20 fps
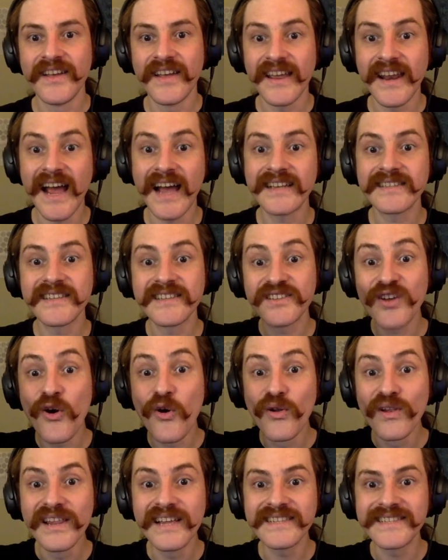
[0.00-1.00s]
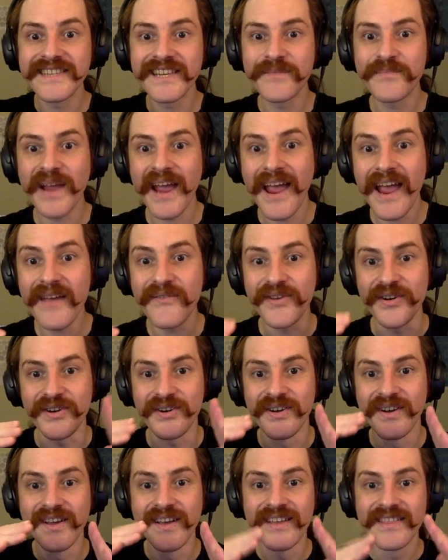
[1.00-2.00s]
it has this holistic
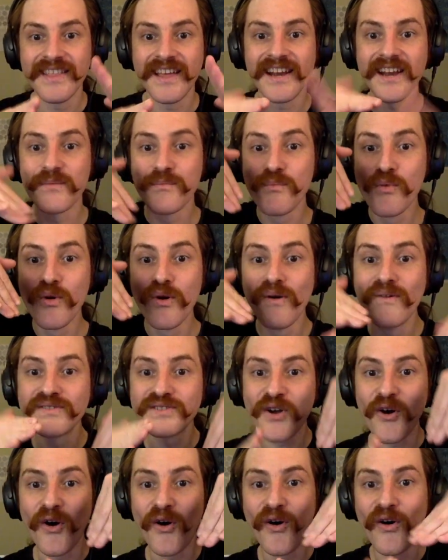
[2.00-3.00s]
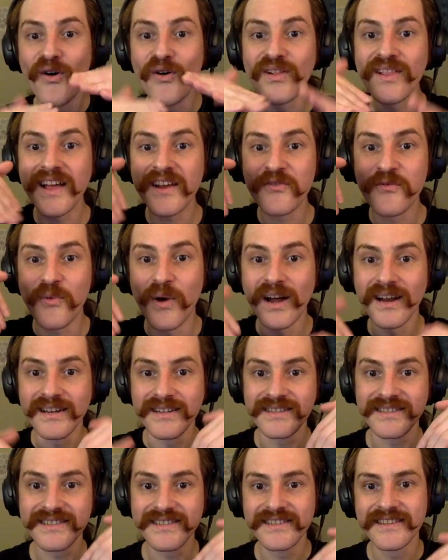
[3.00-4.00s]
behavior that it moves all at
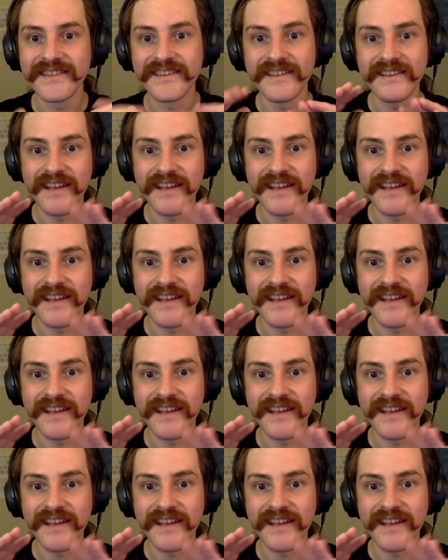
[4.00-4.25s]
once.